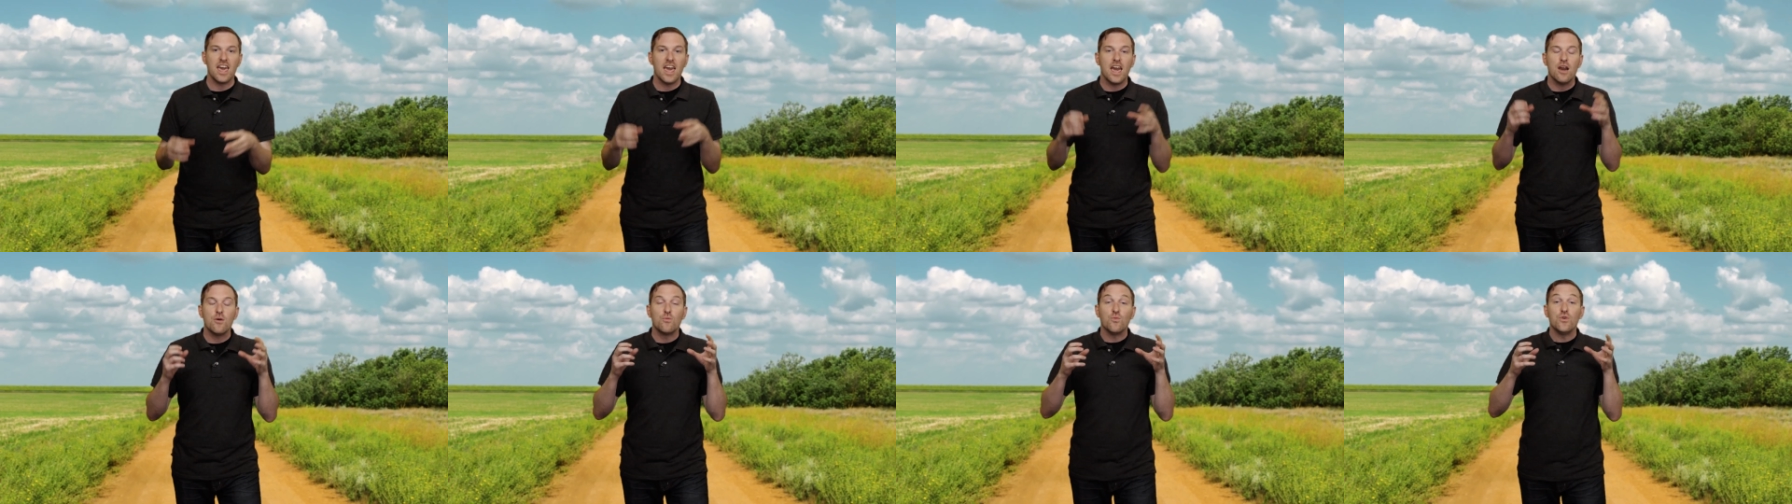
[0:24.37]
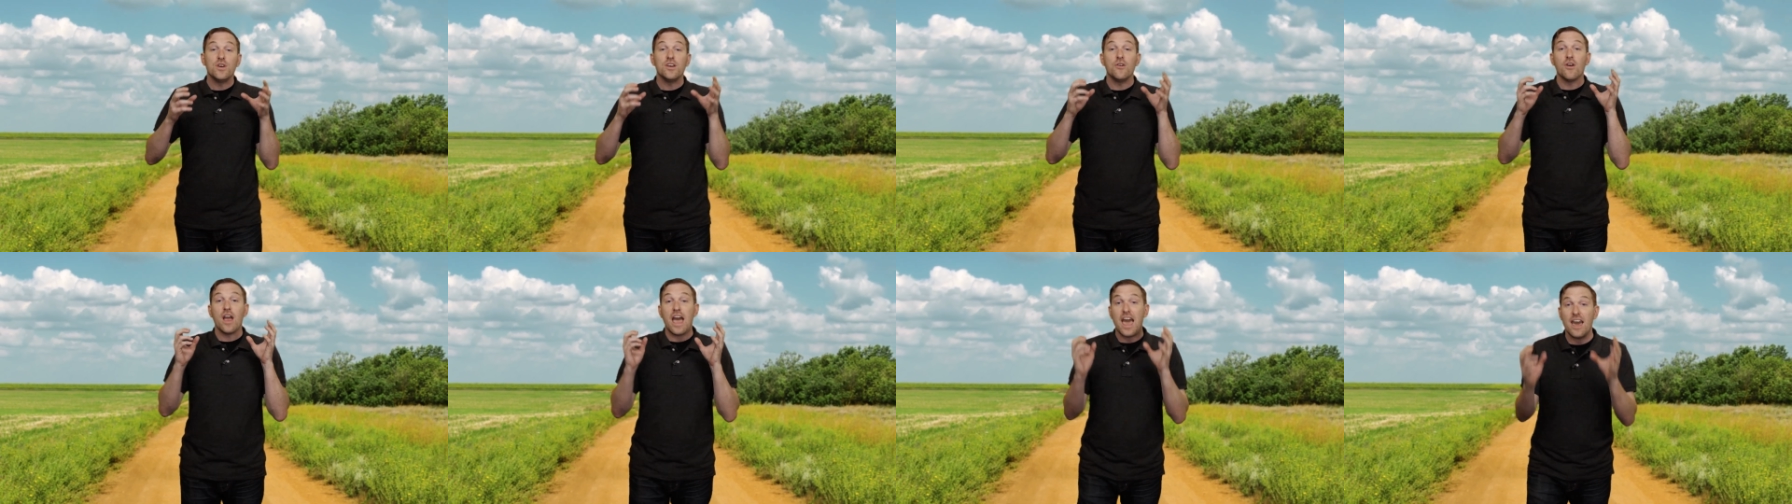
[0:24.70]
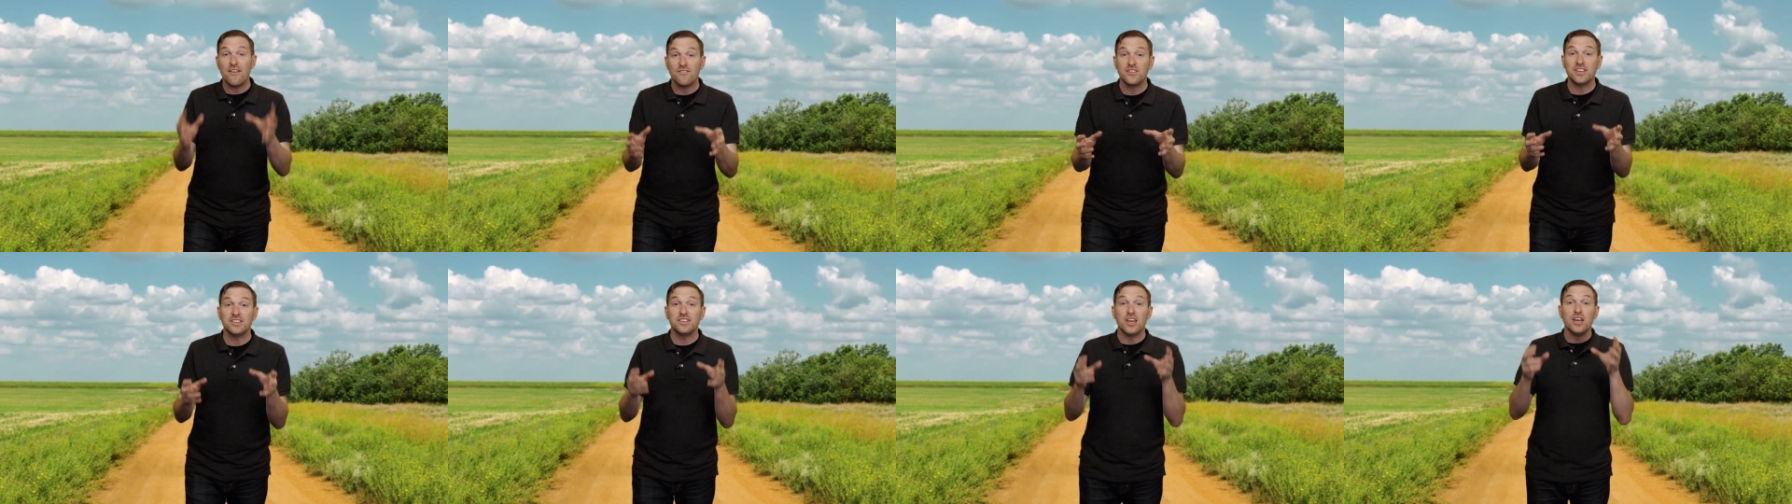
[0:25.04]
and we are
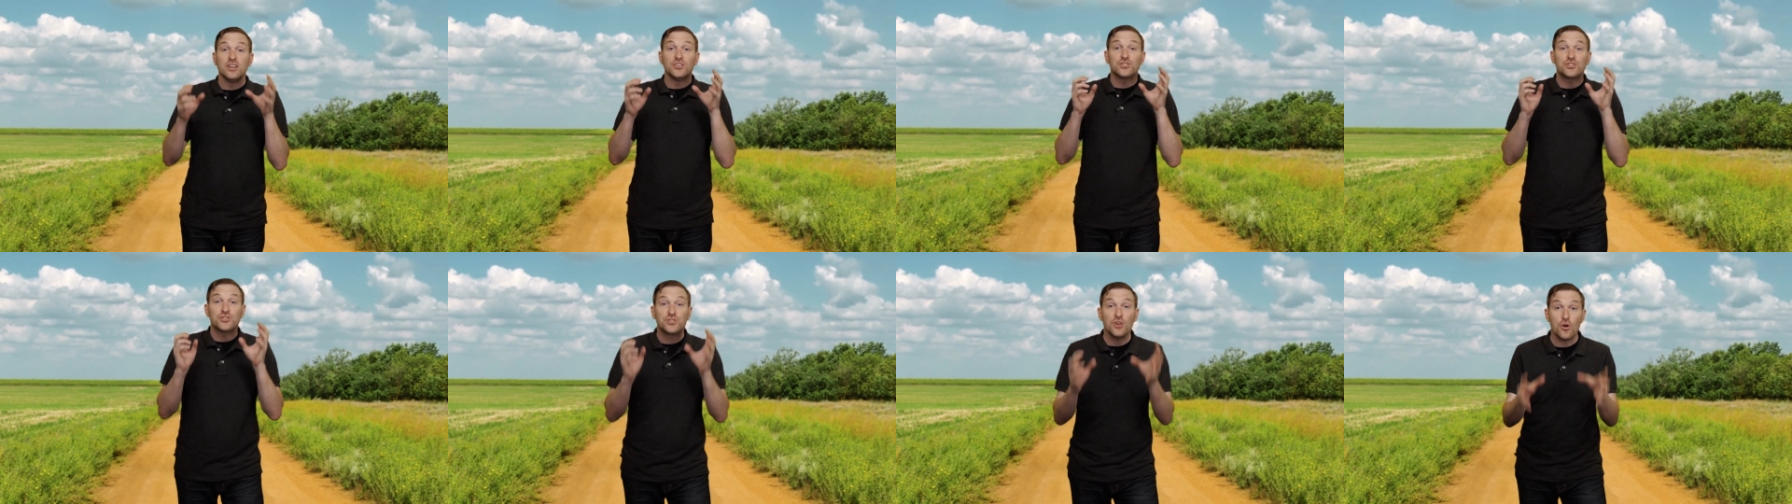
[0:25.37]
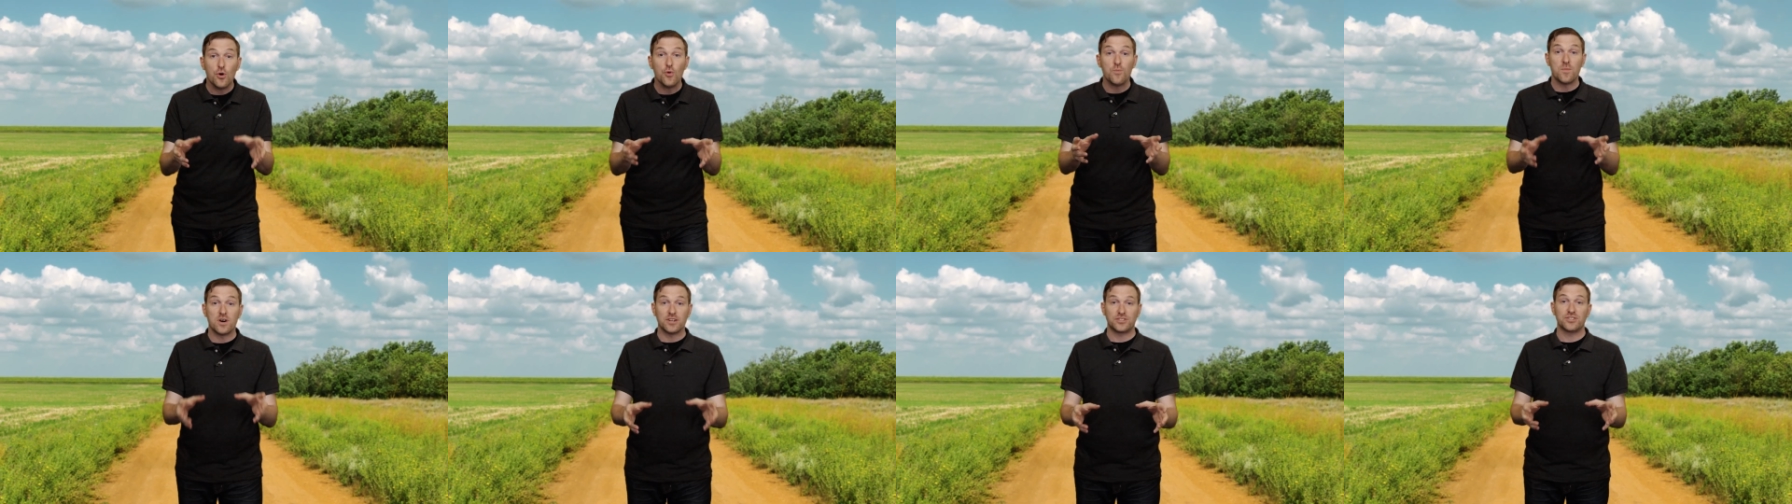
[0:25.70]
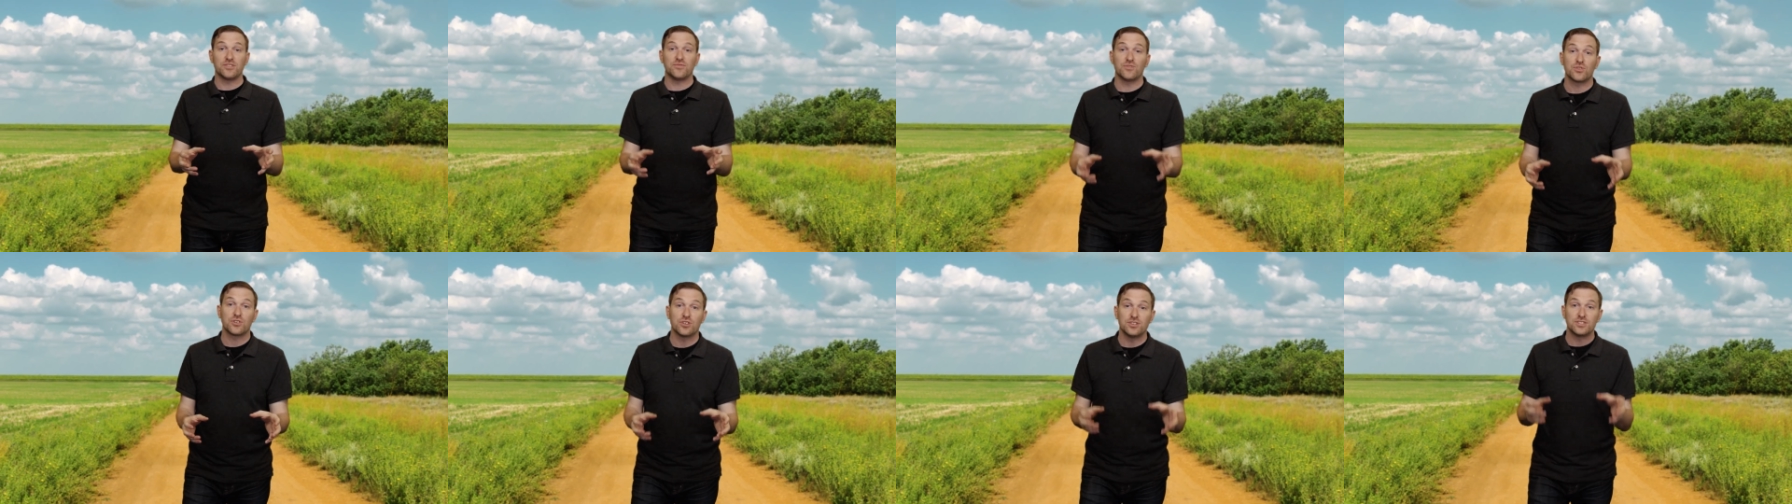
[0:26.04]
having so much
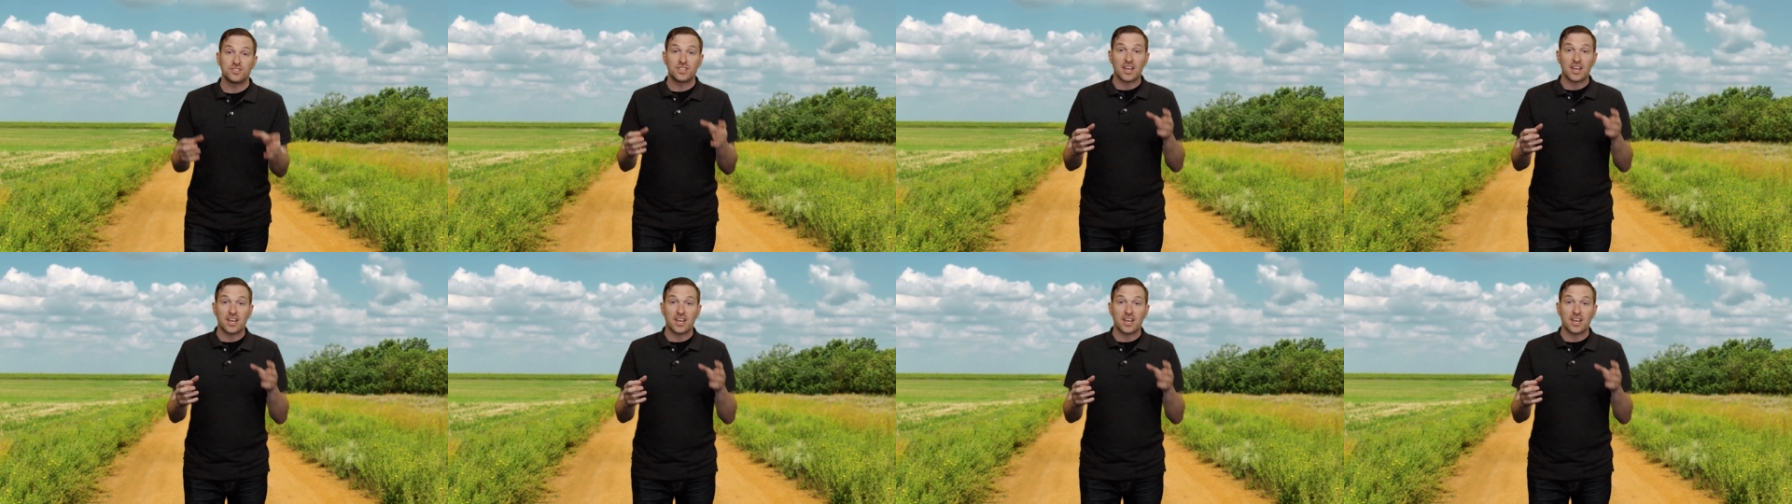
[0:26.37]
of a good